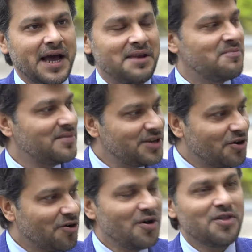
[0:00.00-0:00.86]
And, you
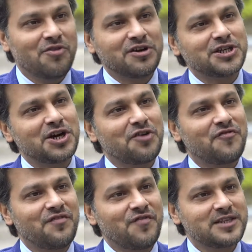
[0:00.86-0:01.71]
know, the return
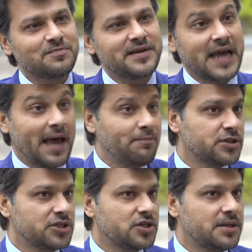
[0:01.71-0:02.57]
of investment and
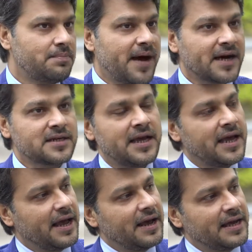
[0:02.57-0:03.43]
potential impact,
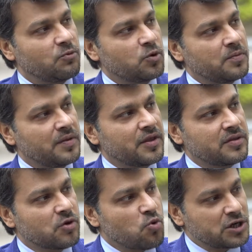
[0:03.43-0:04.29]

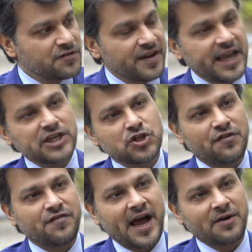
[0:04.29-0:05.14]
the quantification
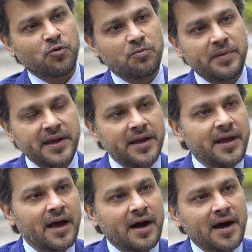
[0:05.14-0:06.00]
of that would be
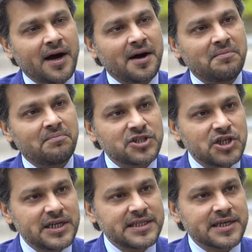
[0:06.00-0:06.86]
much
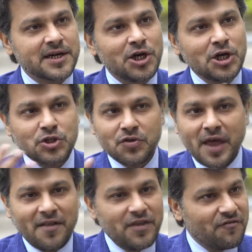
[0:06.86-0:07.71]
easier. So
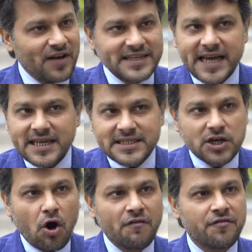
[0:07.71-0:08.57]
they're
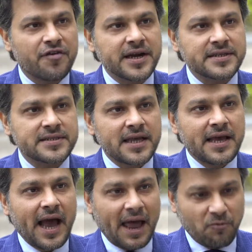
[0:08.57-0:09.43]
fantastic offerings.
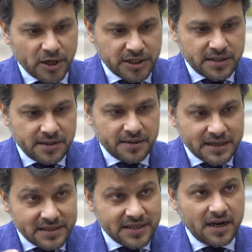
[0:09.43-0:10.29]
And what
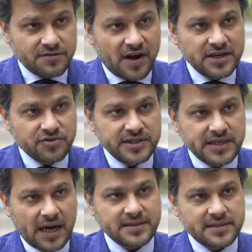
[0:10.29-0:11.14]
Gazelle Advisory
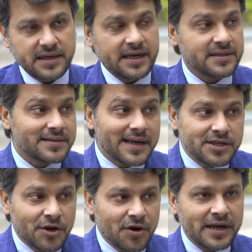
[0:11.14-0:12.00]
does is,
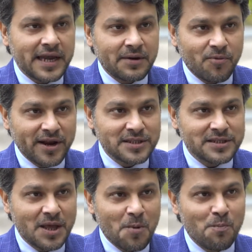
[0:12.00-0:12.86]
it
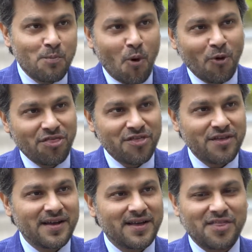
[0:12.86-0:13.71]
brings both
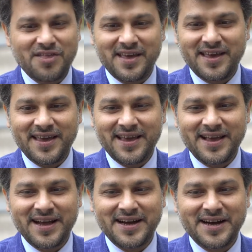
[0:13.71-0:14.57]

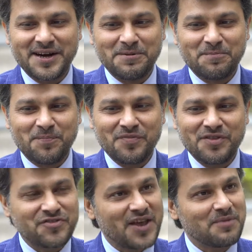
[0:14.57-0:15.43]

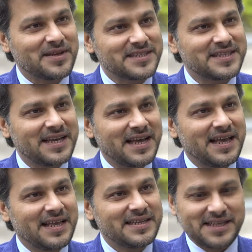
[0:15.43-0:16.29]
the segments
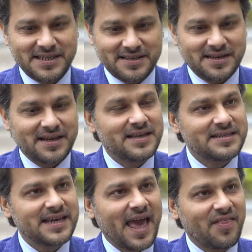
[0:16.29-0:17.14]
sit
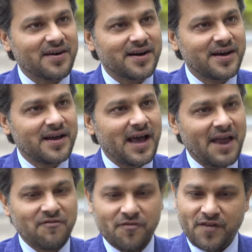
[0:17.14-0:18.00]
together
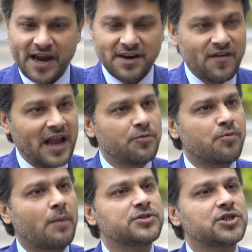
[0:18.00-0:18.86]
and find a value
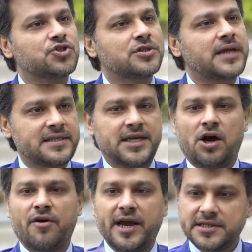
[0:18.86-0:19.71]
proposition and say,
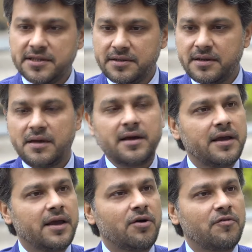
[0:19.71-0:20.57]
all right,
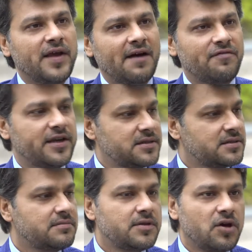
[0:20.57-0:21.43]
you know, we have
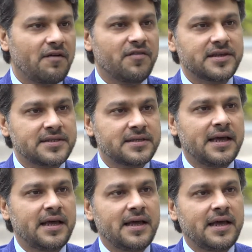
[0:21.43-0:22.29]
this, you have this,
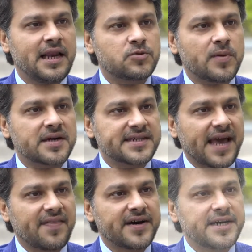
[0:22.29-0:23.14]
let's work
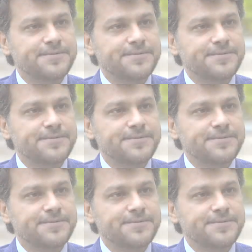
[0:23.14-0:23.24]
together.